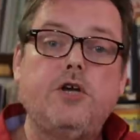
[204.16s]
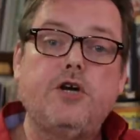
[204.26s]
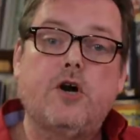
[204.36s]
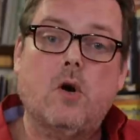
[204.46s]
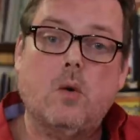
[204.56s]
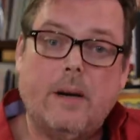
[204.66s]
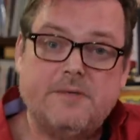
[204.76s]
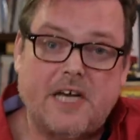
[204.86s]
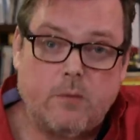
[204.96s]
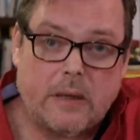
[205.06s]
When you go to our
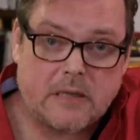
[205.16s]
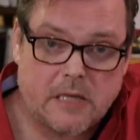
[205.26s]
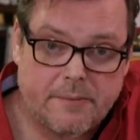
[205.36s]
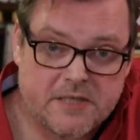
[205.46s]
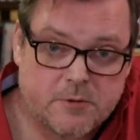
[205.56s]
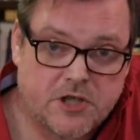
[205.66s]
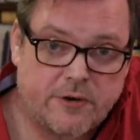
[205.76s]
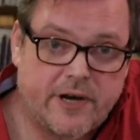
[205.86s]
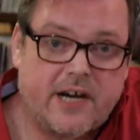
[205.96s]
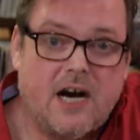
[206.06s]
website,
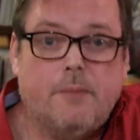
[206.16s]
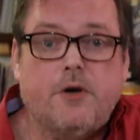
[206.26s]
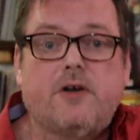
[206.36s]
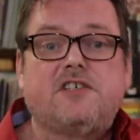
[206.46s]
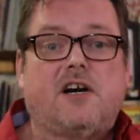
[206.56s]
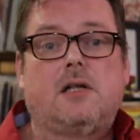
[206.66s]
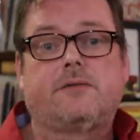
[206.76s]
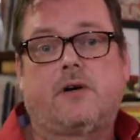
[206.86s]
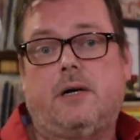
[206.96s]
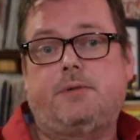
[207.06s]
welcometothebasementshow.com, you can see all
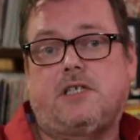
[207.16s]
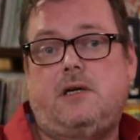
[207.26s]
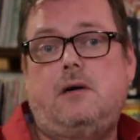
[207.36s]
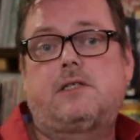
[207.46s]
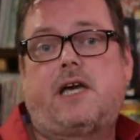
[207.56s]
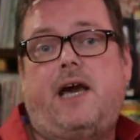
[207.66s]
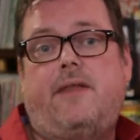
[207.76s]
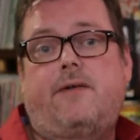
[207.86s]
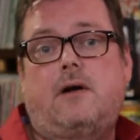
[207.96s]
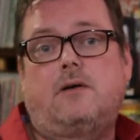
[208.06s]
of our episodes,
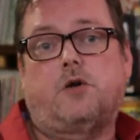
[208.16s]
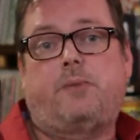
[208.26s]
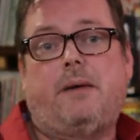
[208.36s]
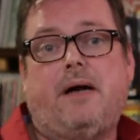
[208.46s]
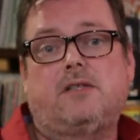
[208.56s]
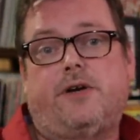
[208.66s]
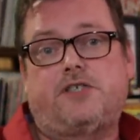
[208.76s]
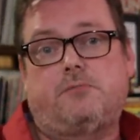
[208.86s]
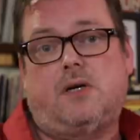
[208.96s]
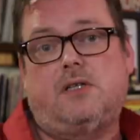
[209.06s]
and there are also PayPal
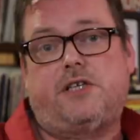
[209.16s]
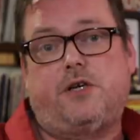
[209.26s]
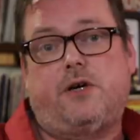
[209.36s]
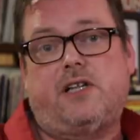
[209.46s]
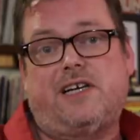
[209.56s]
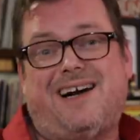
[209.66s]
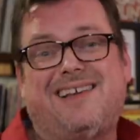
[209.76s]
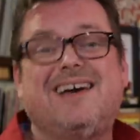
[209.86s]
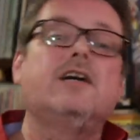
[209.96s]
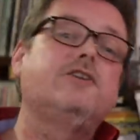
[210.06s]
donation buttons that you can click
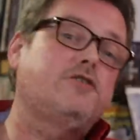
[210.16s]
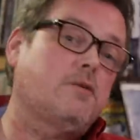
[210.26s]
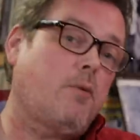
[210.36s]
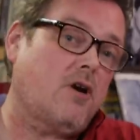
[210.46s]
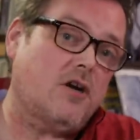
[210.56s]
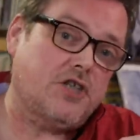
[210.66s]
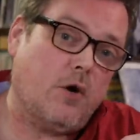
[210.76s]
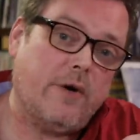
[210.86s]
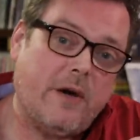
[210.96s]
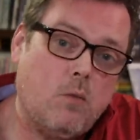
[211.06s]
on to support our
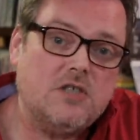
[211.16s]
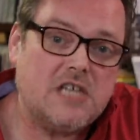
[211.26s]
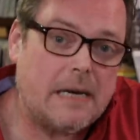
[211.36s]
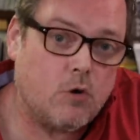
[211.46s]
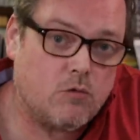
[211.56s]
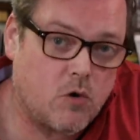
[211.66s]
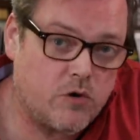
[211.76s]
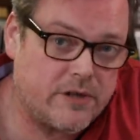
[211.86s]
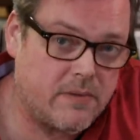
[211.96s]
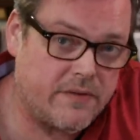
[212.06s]
show with a one-time or
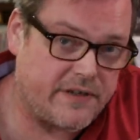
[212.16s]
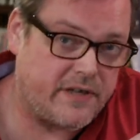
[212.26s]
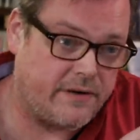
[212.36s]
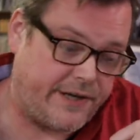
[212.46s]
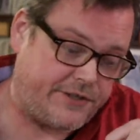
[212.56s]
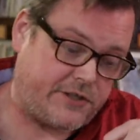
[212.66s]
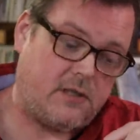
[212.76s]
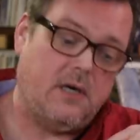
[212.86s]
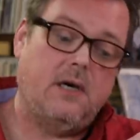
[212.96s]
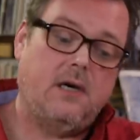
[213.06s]
rolling monthly donation.